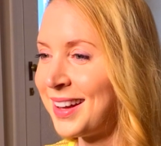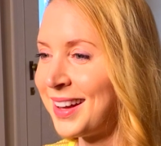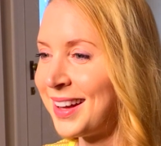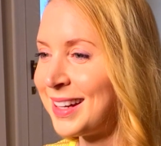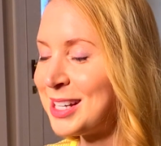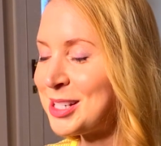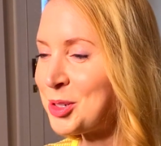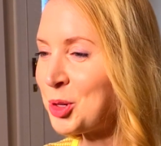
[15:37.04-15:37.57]

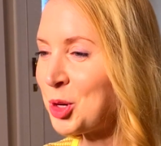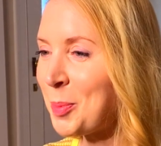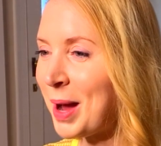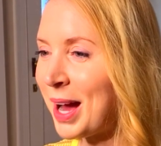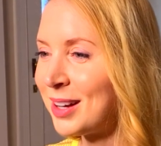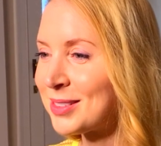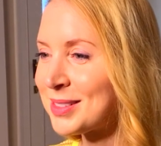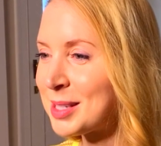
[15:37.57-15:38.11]
Let's talk
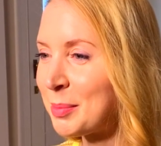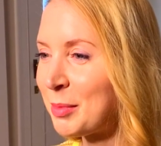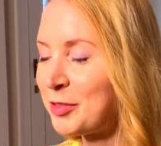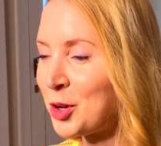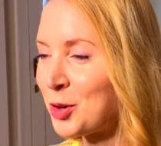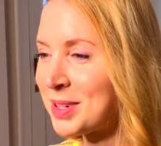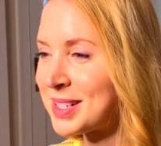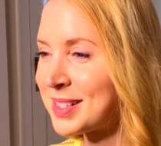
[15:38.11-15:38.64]
about some of
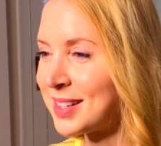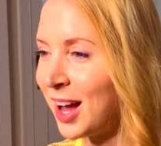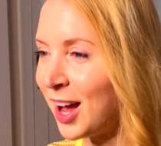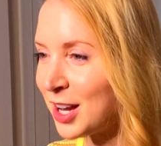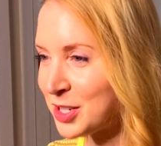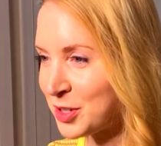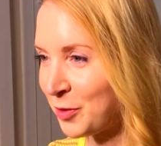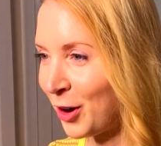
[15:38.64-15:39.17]
your
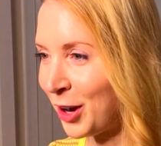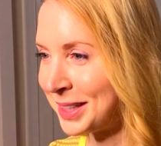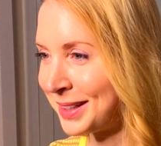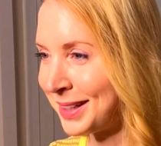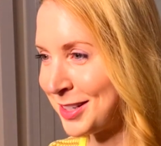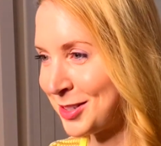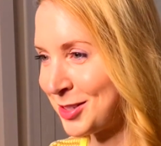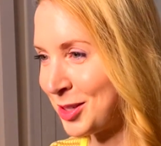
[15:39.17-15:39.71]
research
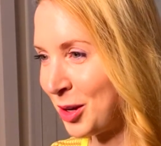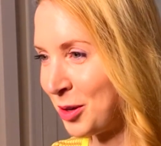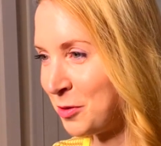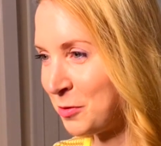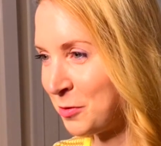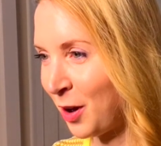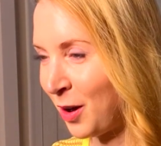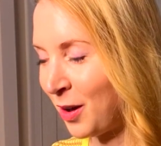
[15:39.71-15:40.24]
findings so
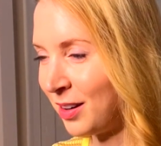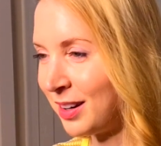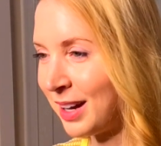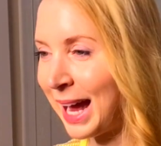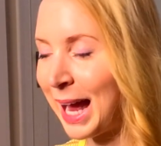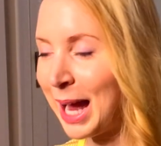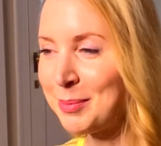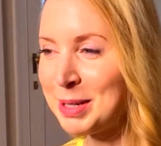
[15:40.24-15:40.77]
far.
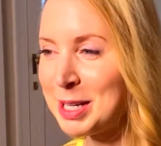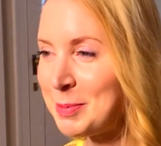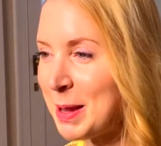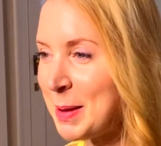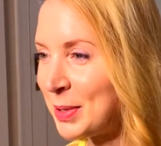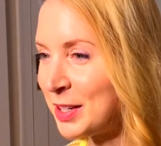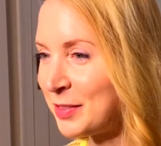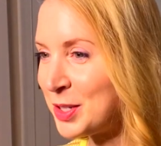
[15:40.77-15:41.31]
How many
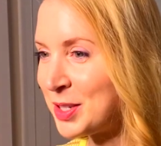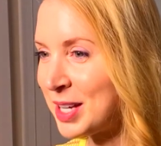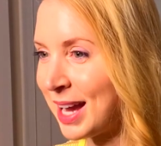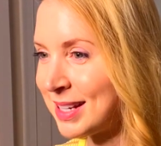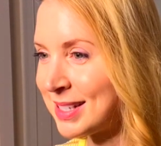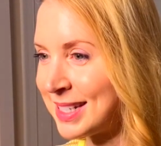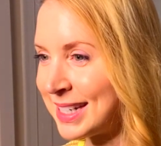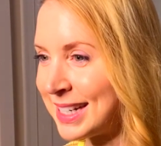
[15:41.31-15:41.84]
people have you
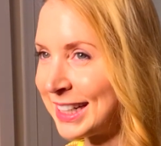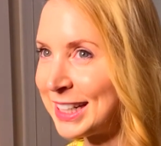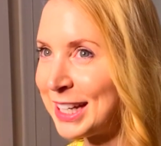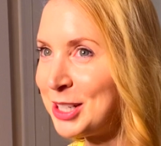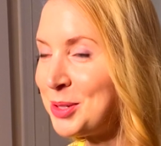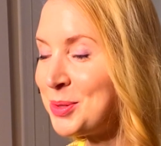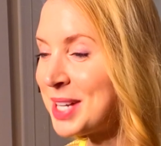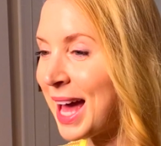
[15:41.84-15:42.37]
tested, and can
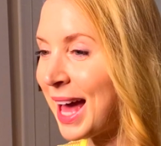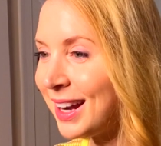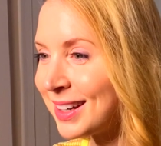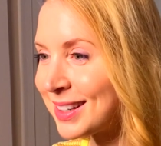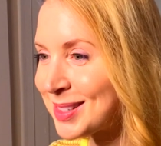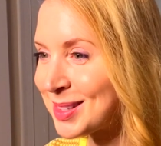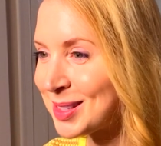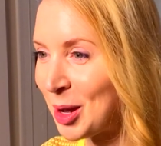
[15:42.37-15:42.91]
you tell
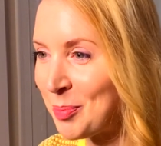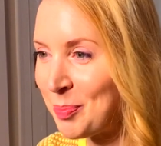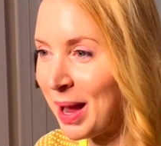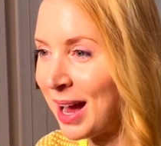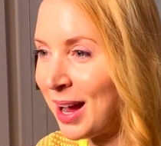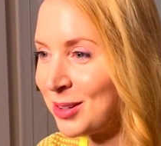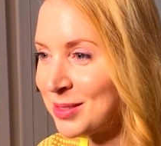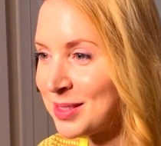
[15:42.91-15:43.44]
us
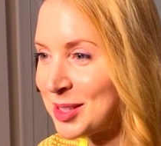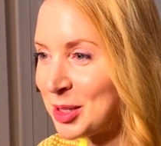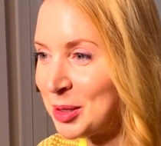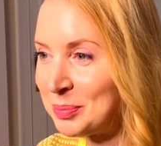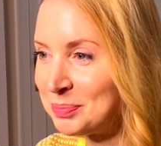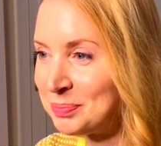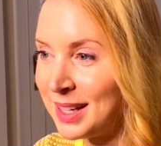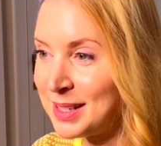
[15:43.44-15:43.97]
about
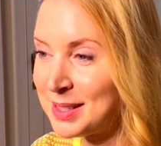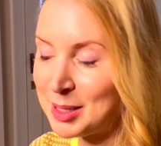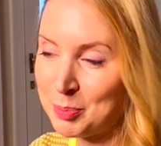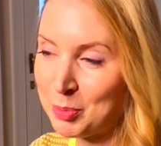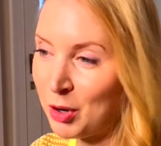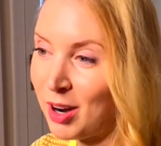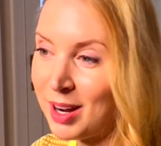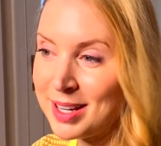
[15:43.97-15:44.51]
some
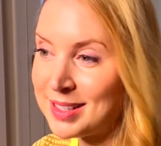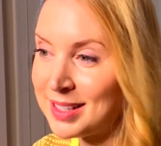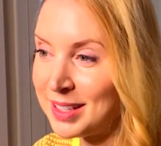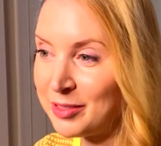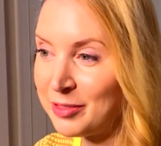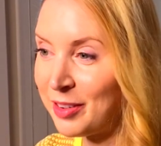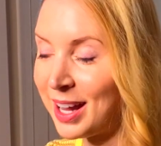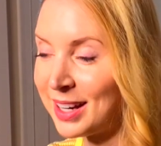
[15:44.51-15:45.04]

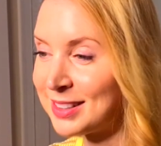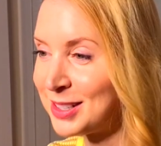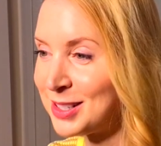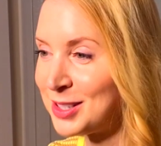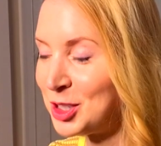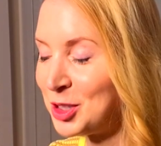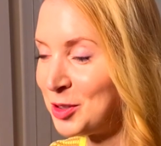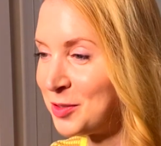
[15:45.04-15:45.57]
surprising
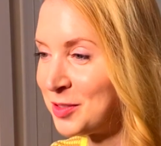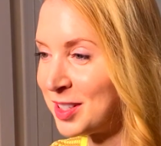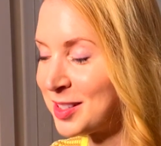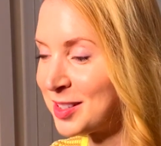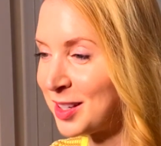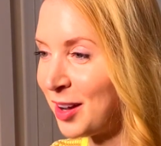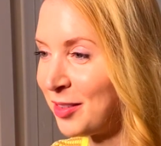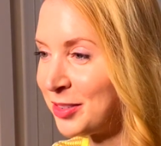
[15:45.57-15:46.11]
factors you've
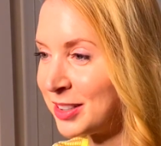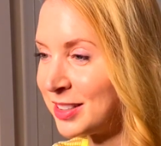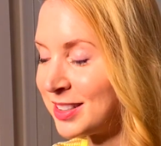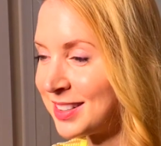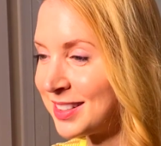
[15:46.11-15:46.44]
discovered?